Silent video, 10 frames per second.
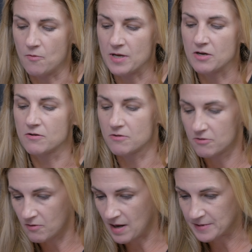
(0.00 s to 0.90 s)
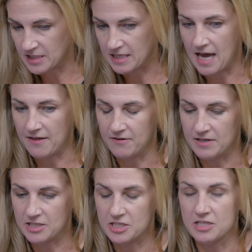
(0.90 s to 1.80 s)
we grew up together
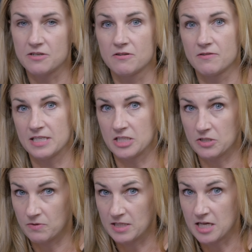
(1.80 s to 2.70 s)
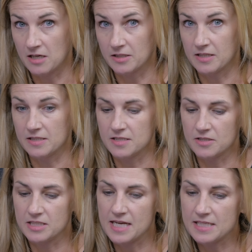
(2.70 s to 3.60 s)
and she grew into adulthood. So
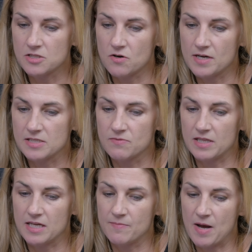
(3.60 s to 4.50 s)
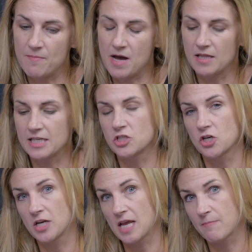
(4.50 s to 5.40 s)
today's story is really about Molly
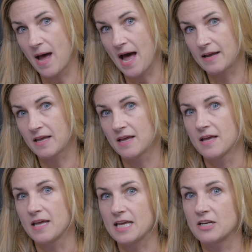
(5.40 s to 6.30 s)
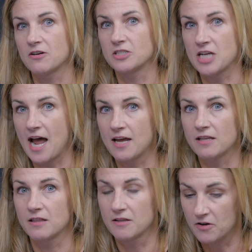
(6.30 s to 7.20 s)
journeying back into her
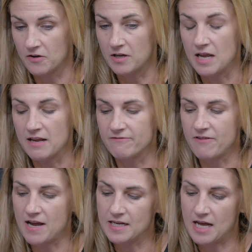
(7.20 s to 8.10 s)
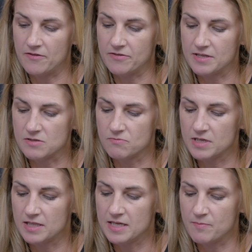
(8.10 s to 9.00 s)
childhood and finding out this
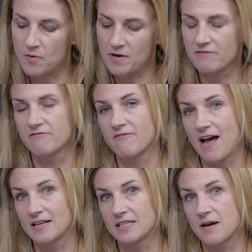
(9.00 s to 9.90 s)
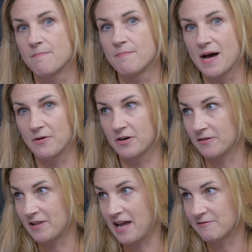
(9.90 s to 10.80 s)
really important fact about her
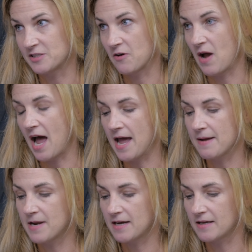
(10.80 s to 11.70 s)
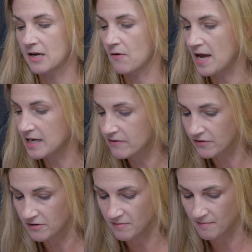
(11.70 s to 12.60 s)
life. So I am not going to go any
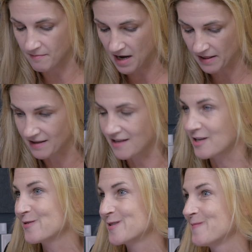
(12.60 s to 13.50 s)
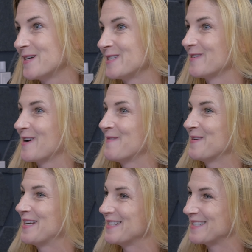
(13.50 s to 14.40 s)
further. Molly, thank you so much for
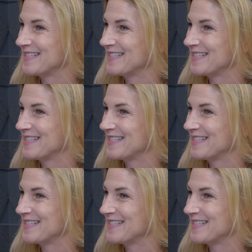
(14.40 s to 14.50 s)
coming here